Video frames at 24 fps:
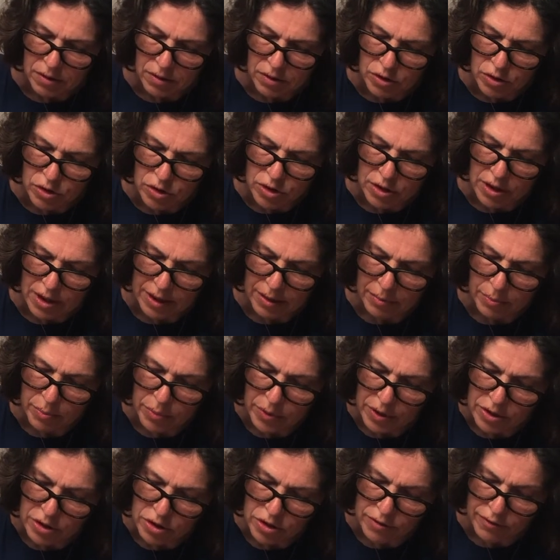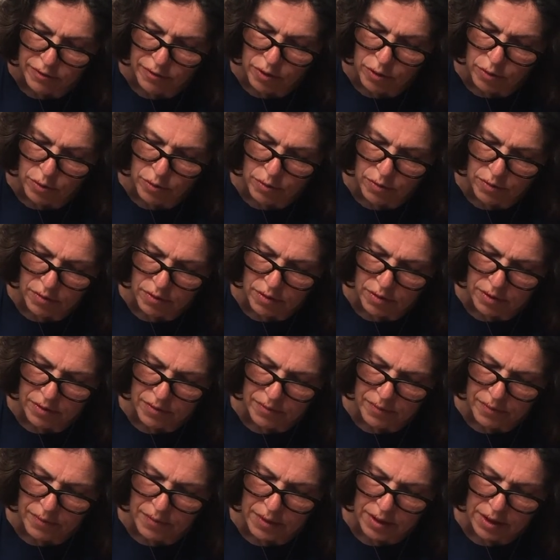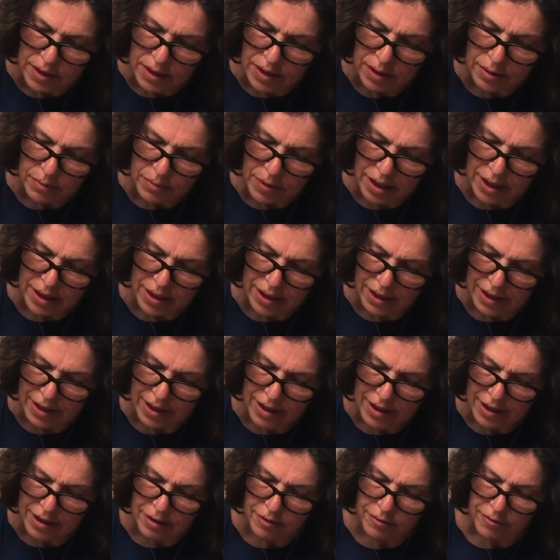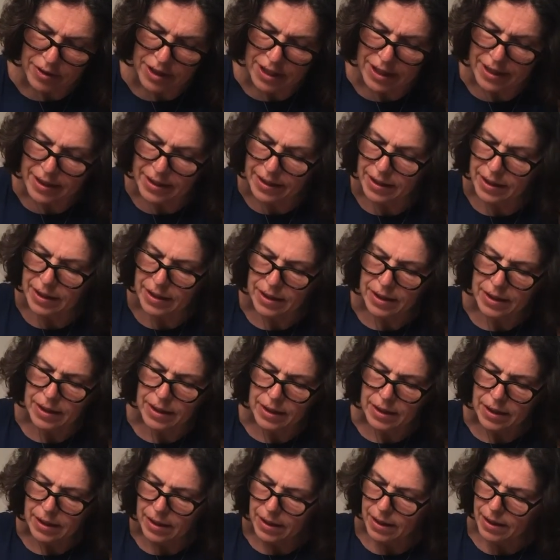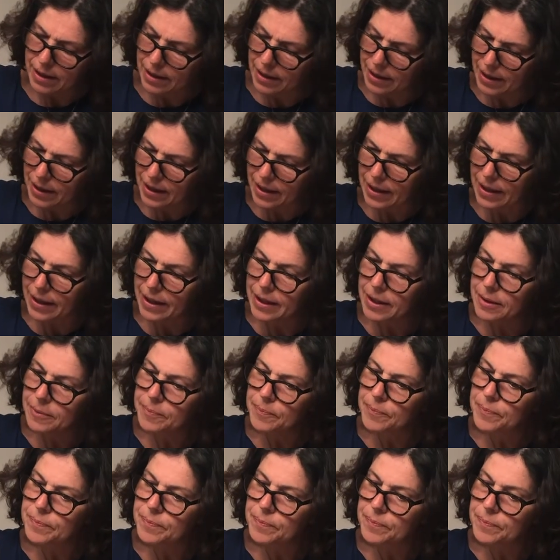just like punch a few and make like kind of like a line.